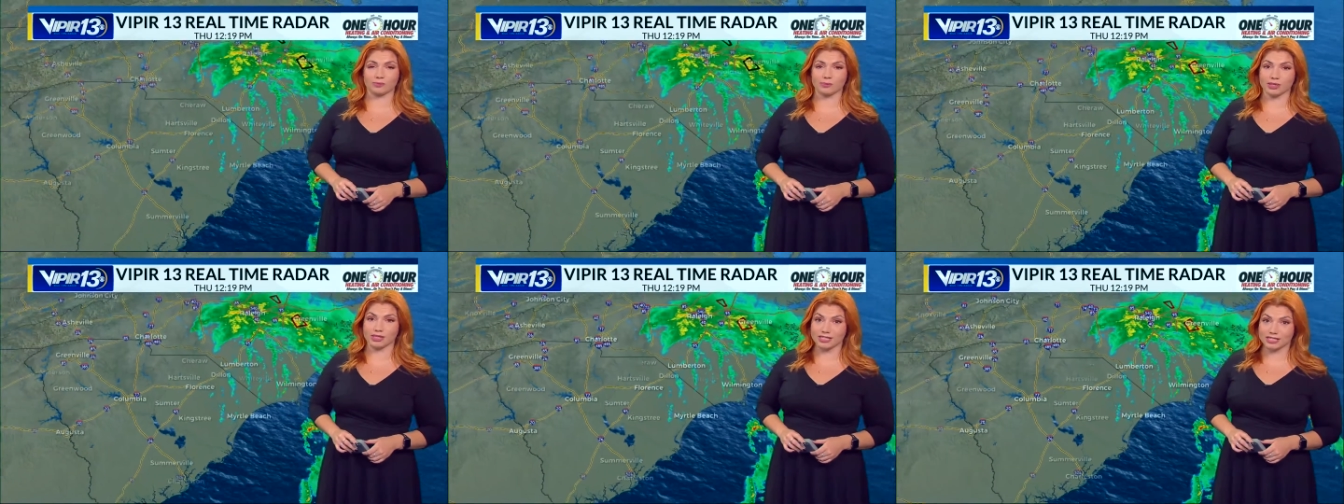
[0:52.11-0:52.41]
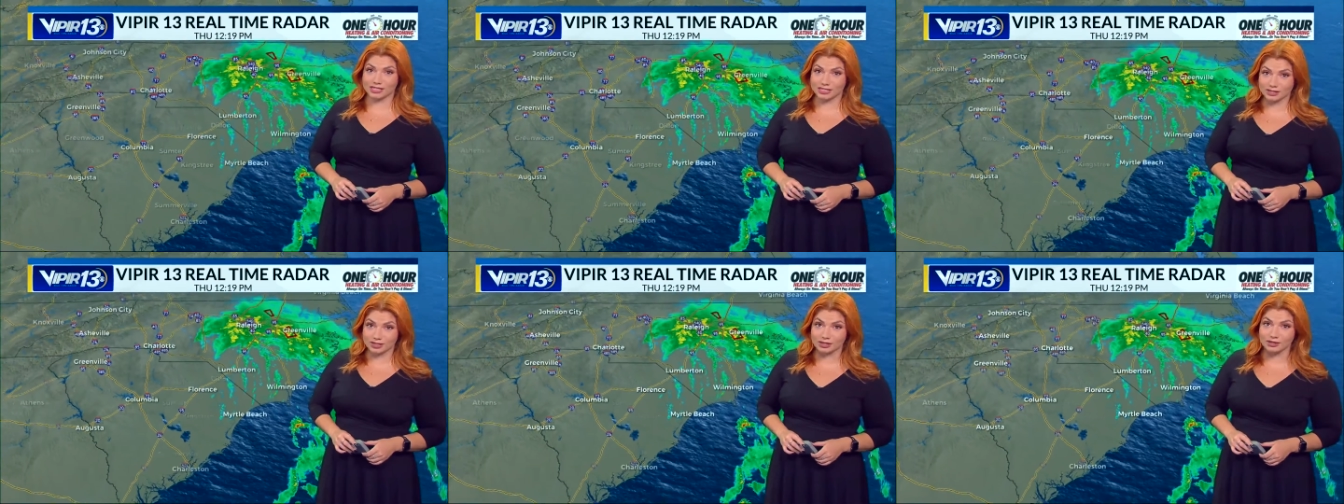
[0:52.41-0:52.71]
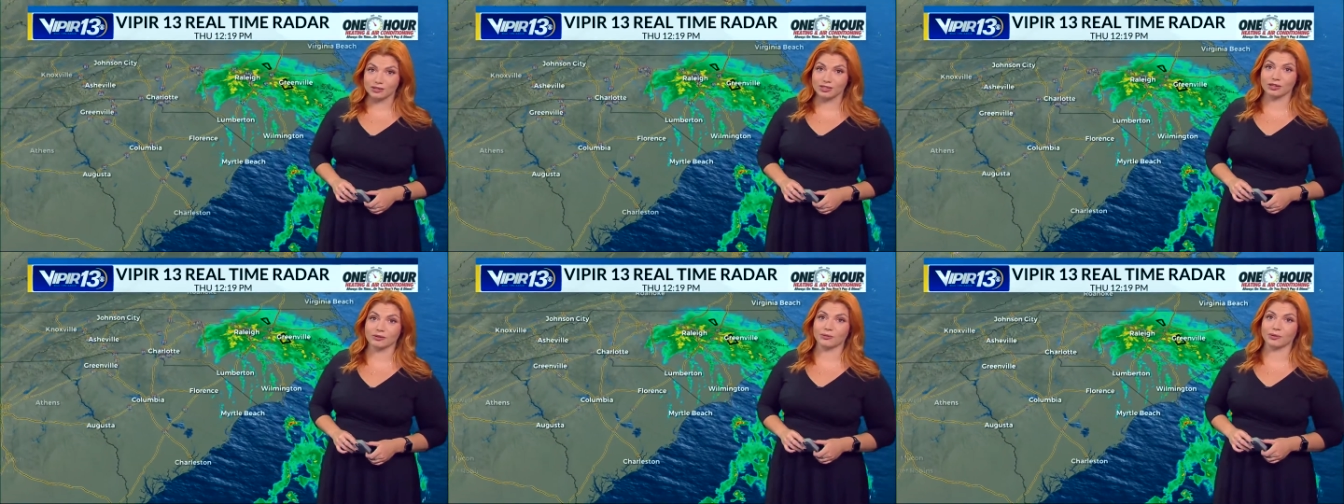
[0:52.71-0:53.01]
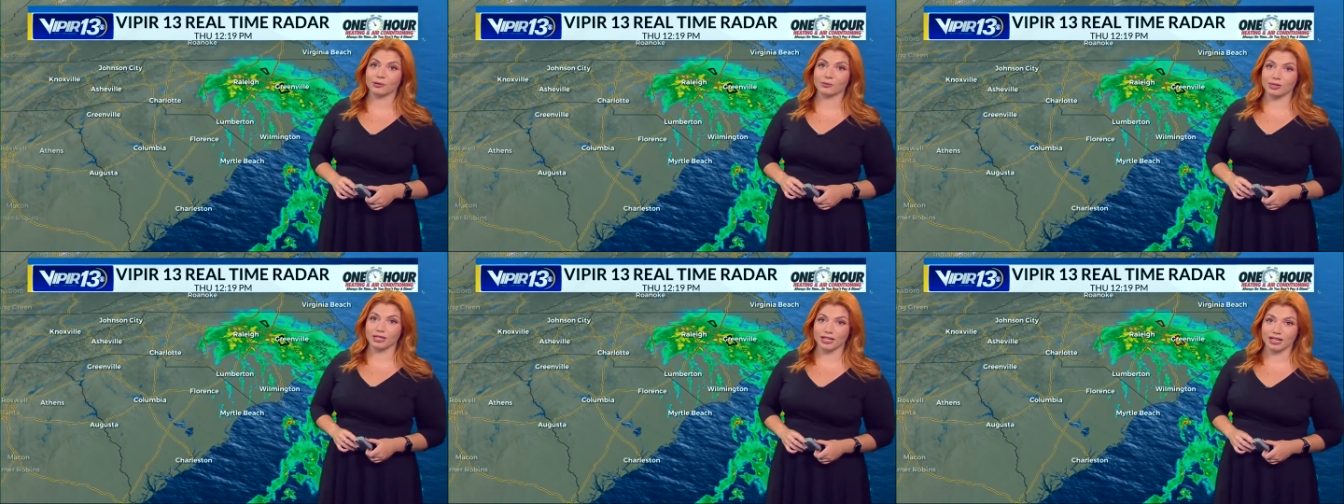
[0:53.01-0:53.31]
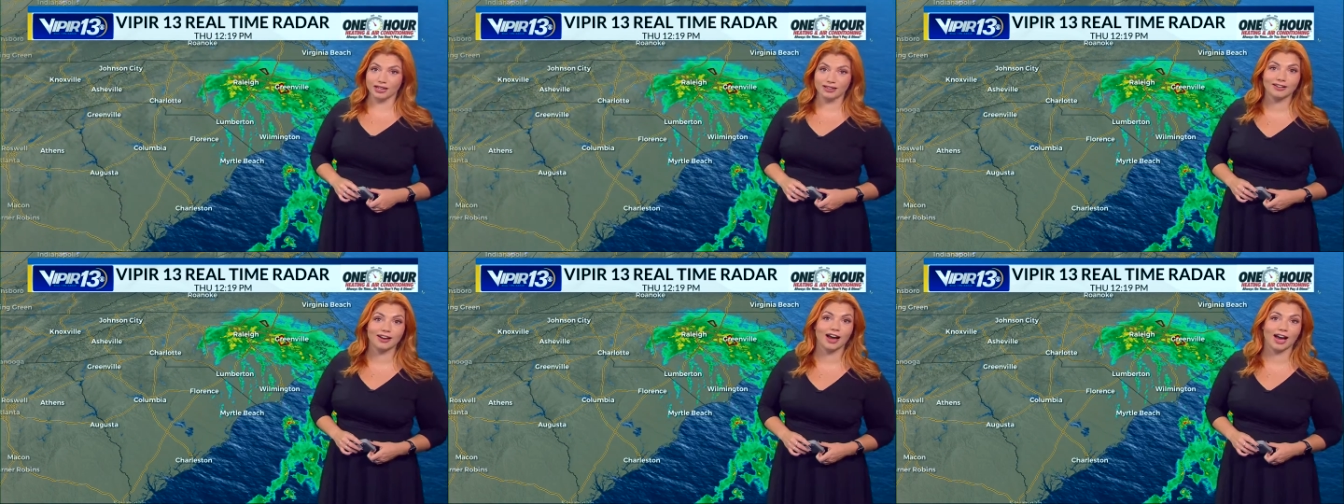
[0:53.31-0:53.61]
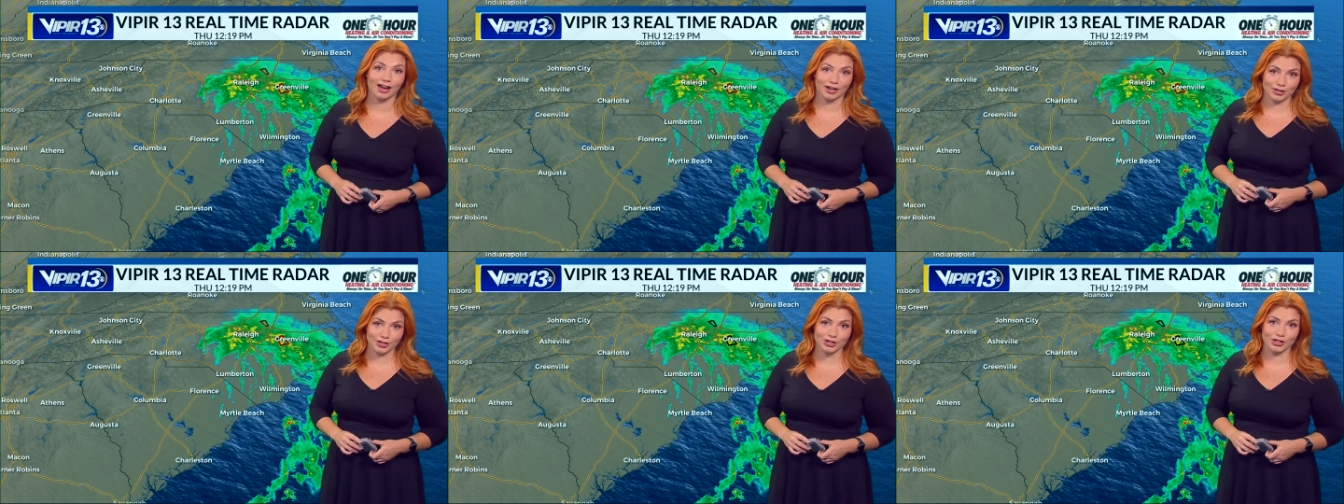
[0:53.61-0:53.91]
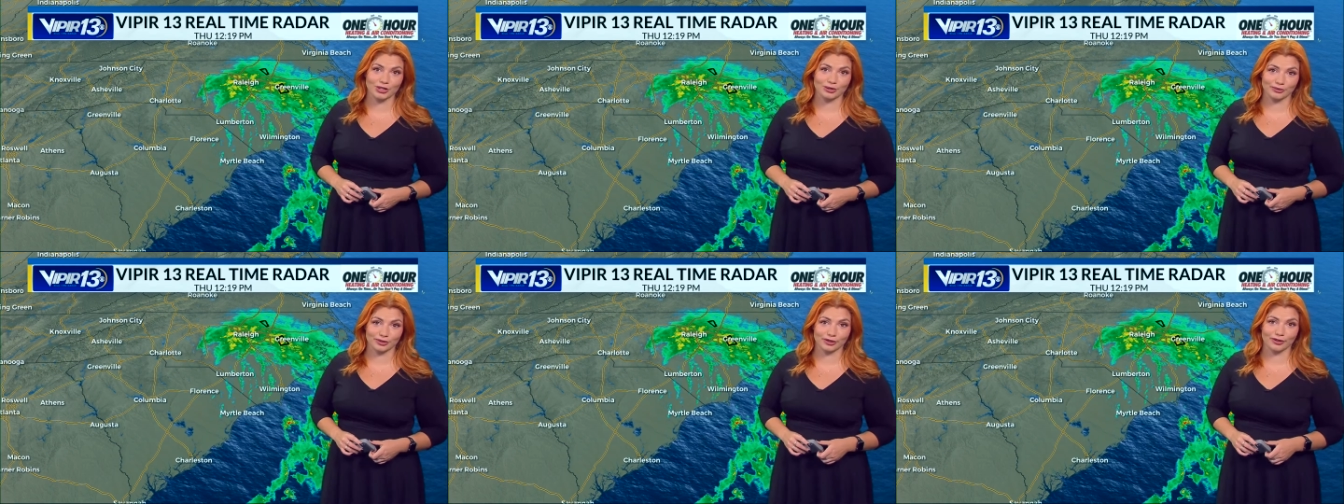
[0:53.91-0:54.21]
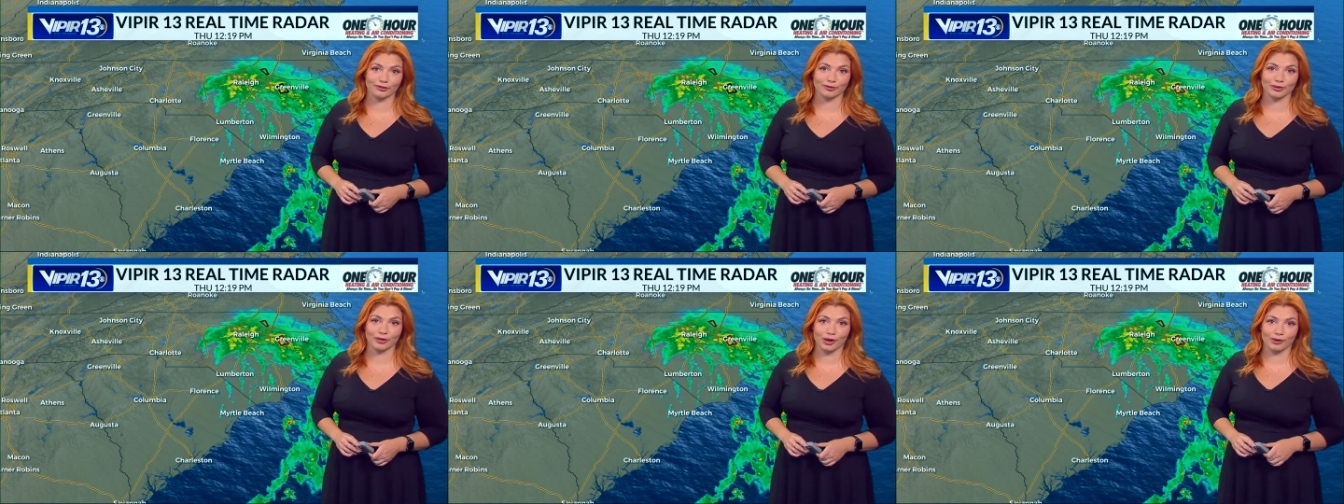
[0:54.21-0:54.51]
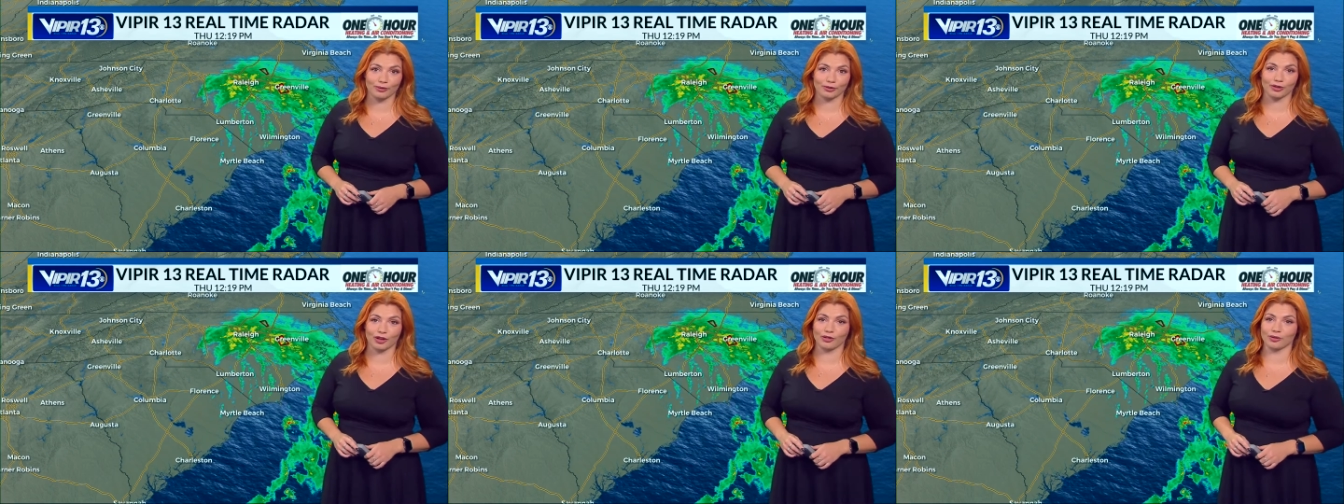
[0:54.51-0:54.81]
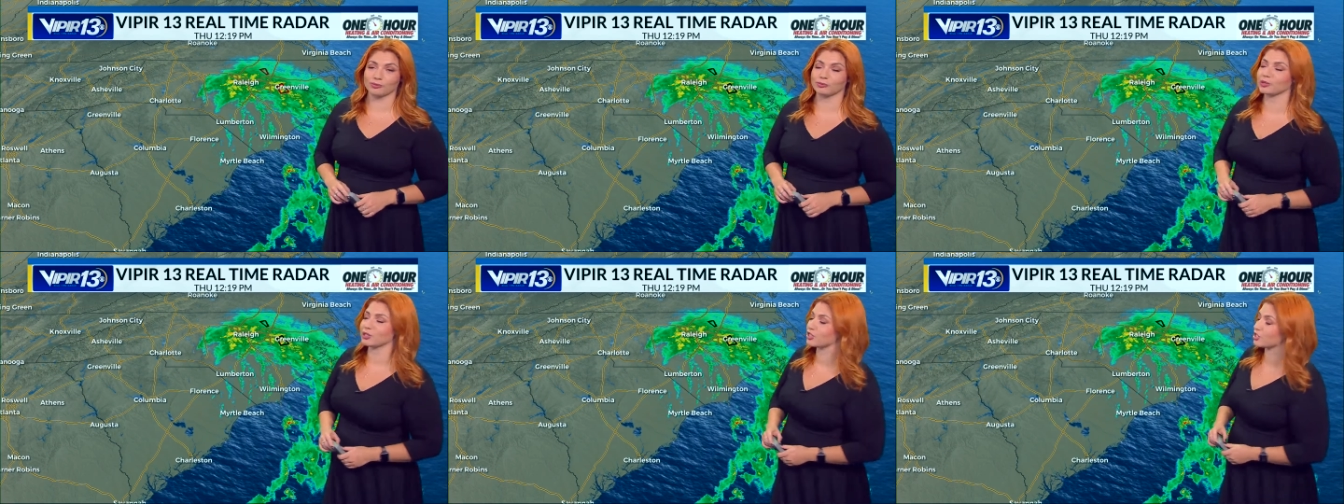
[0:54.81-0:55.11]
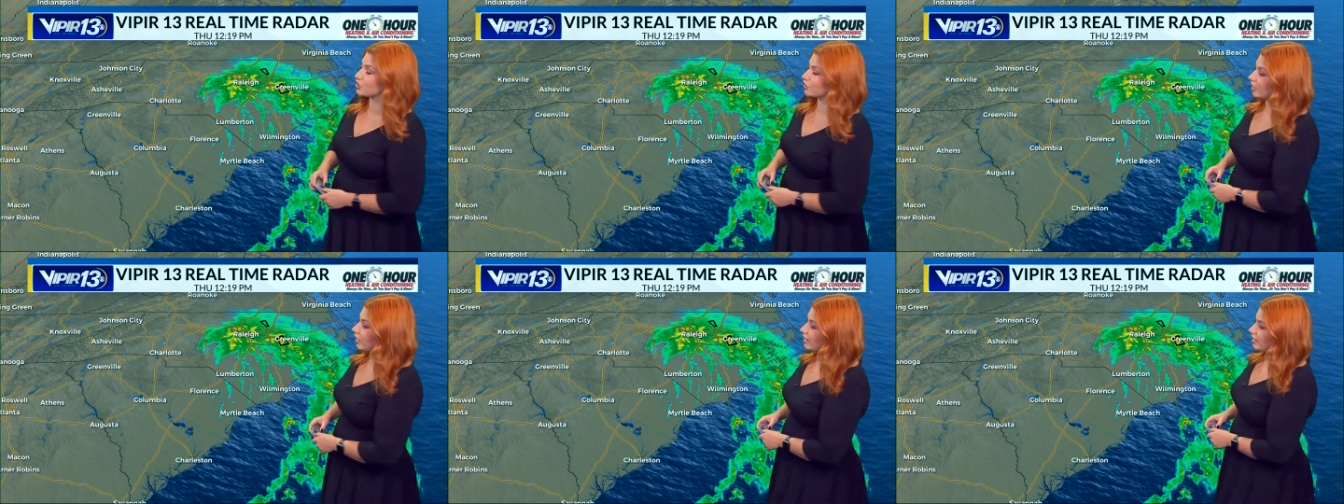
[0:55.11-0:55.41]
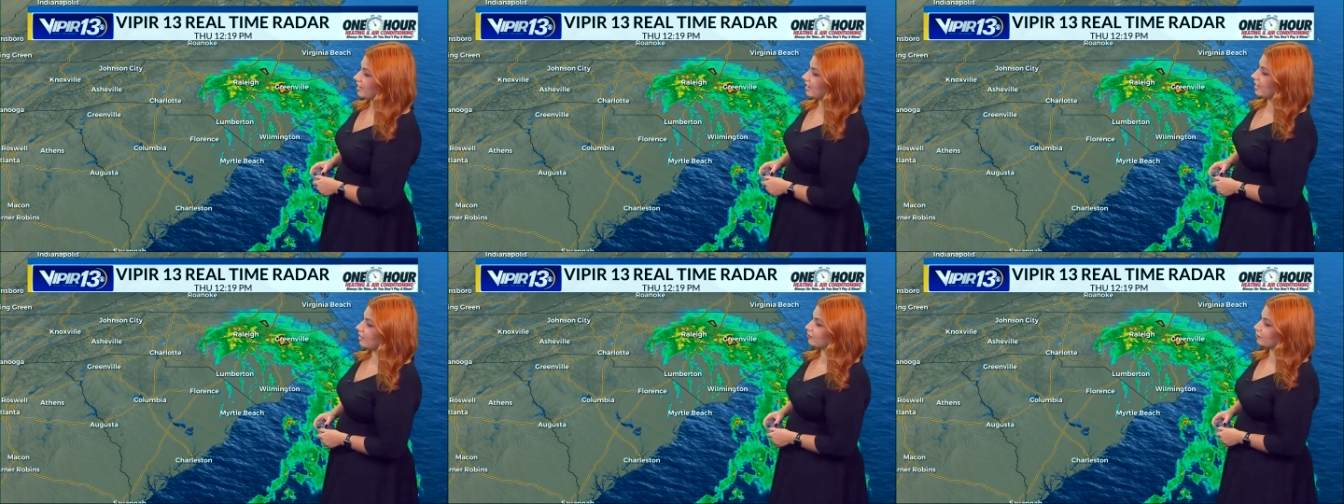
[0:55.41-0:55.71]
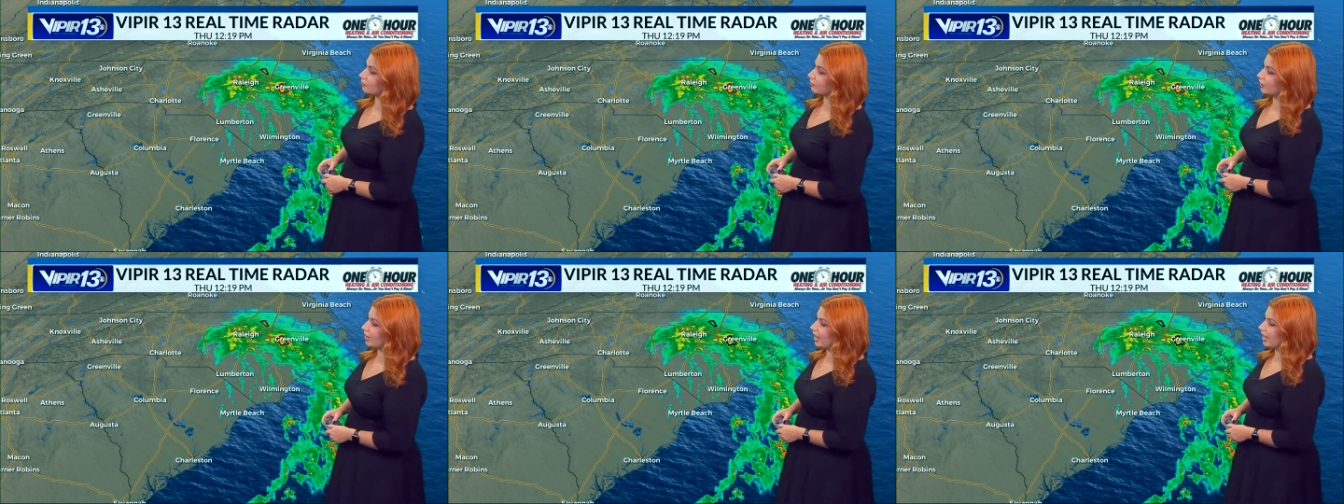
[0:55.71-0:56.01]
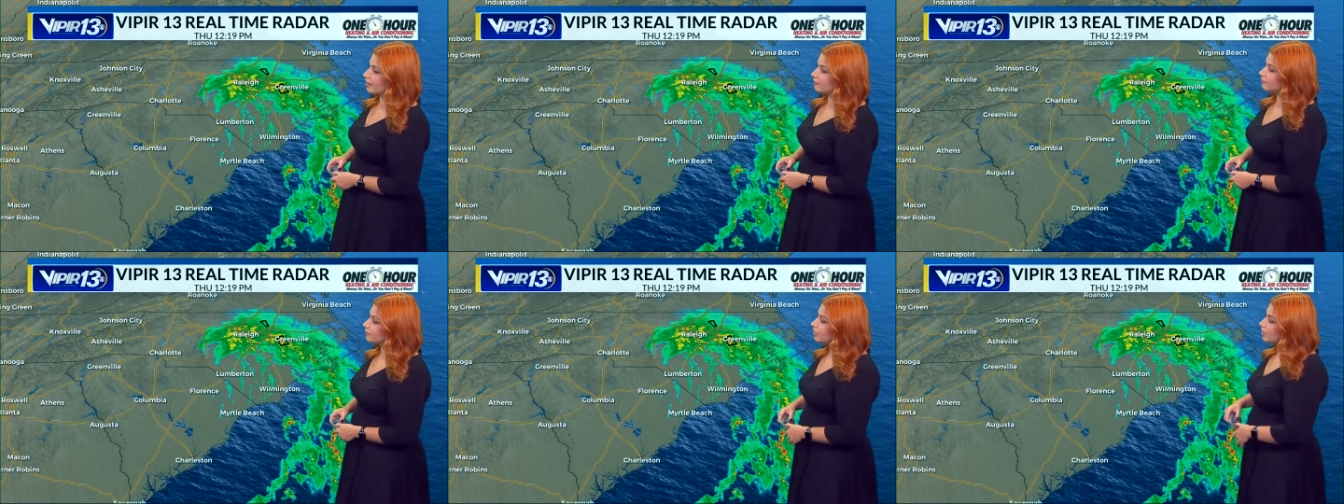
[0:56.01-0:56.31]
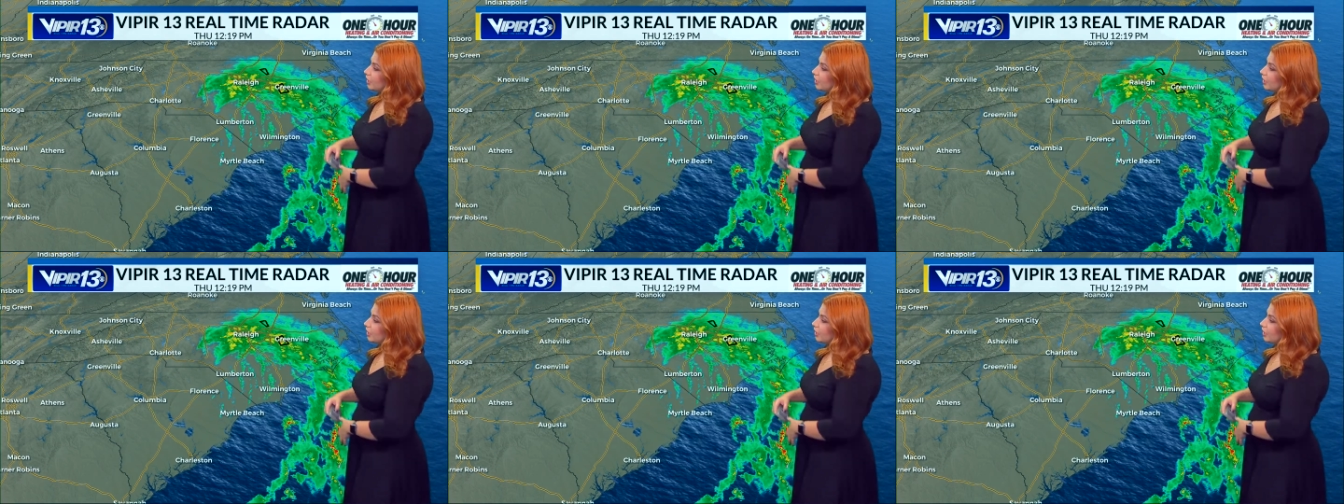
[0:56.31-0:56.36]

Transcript: but it's still going to be hot and humid overall with all the moisture hanging out overhead.